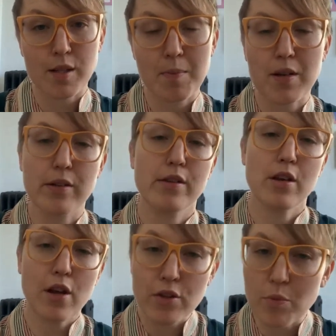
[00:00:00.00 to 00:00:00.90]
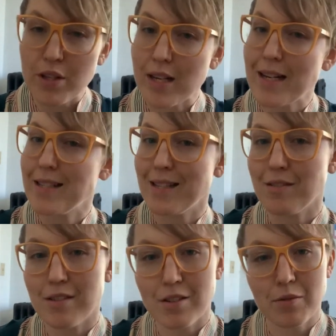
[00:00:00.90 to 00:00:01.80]
because there's another one that I
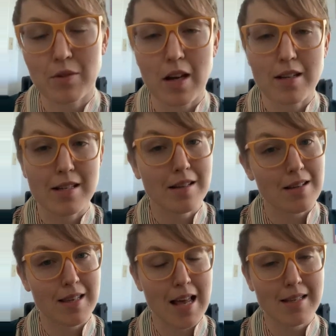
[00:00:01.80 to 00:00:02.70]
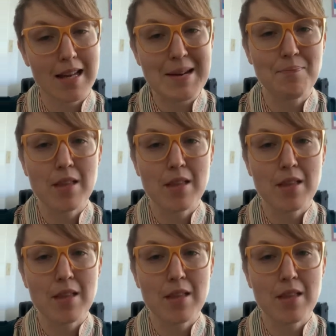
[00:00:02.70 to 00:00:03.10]
didn't discuss last time.